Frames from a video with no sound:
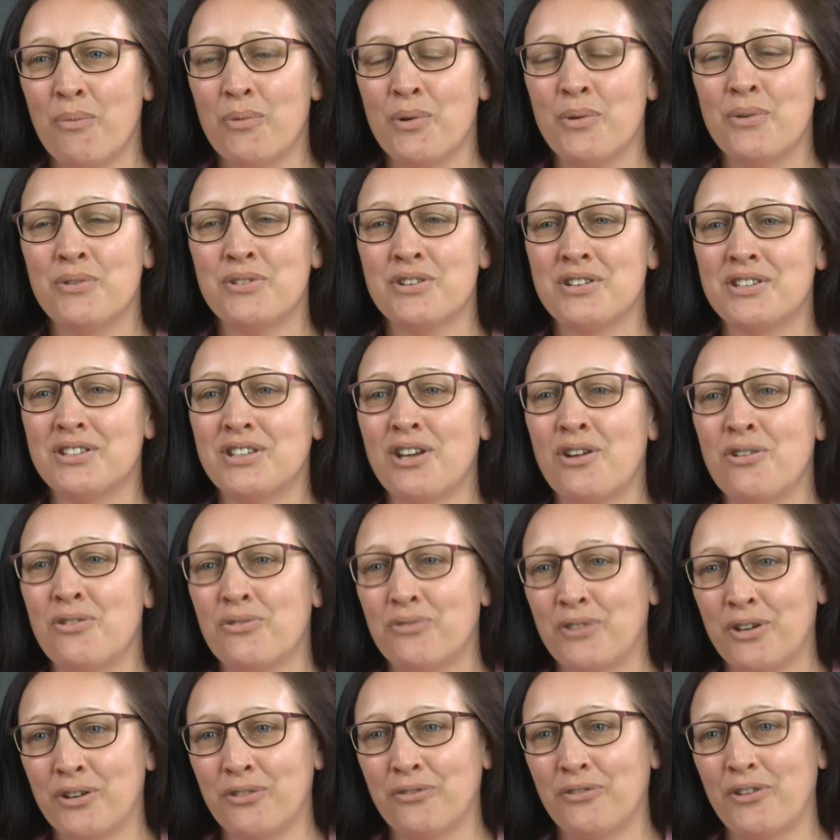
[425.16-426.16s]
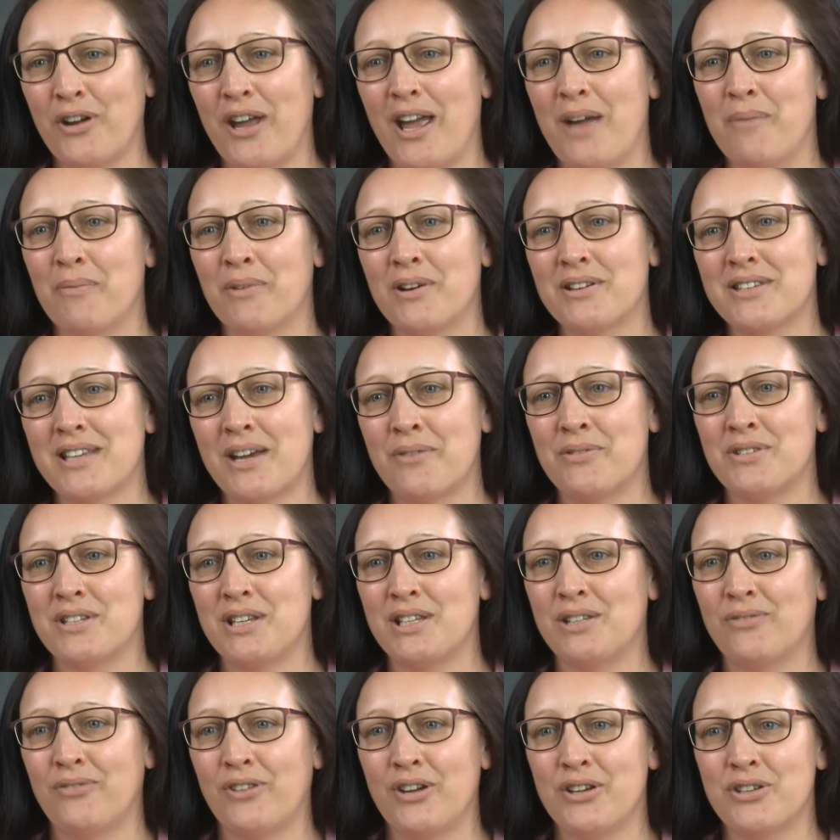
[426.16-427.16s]
and we were just so thrilled for him because that was
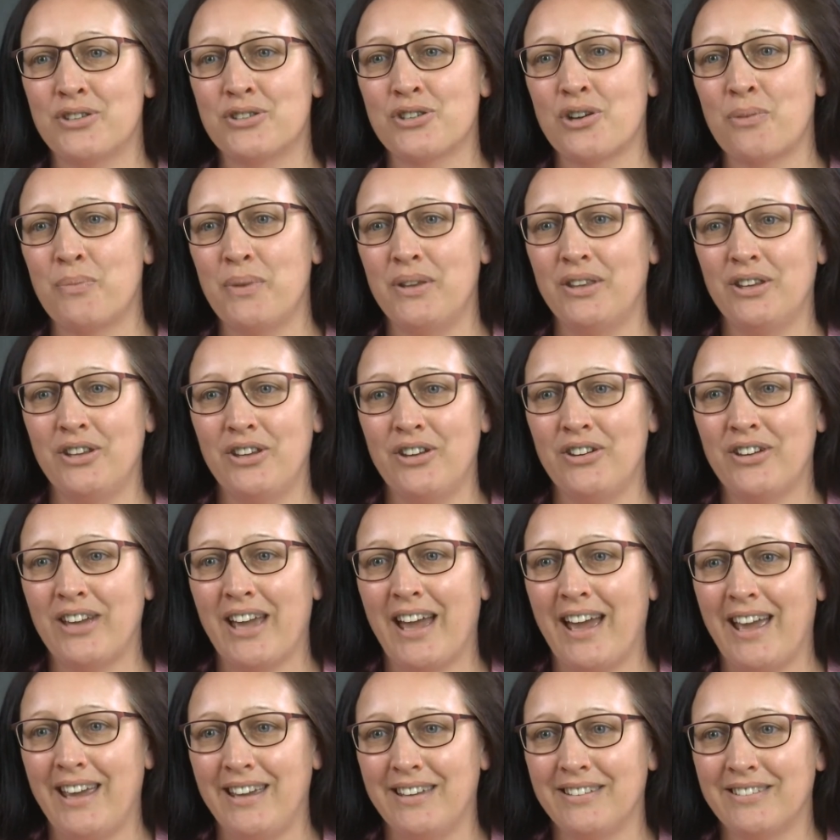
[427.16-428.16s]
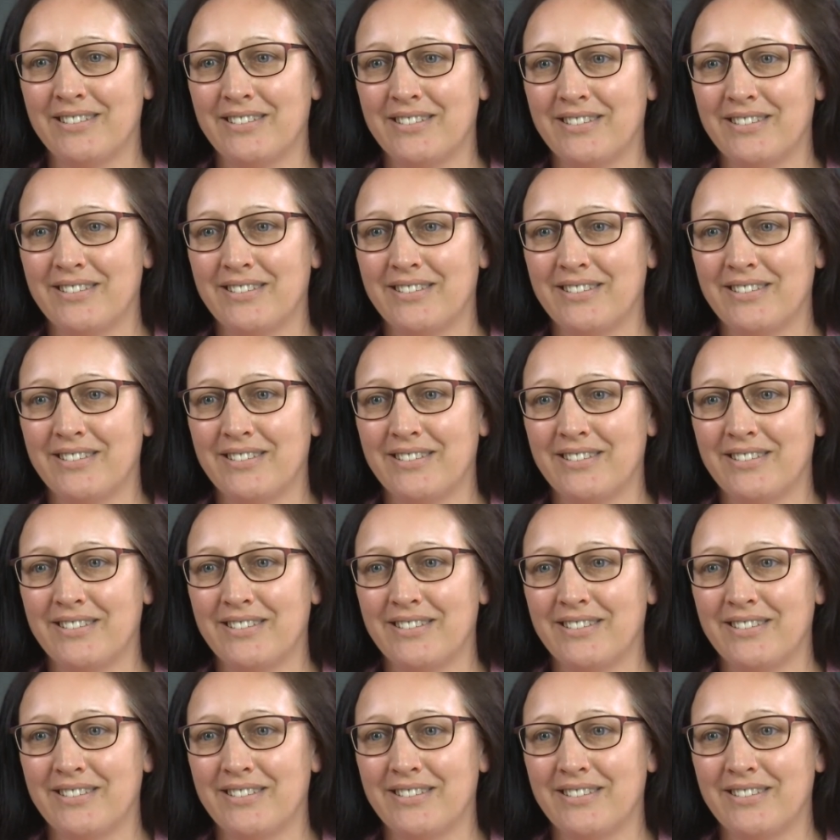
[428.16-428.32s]
his first job in the UK.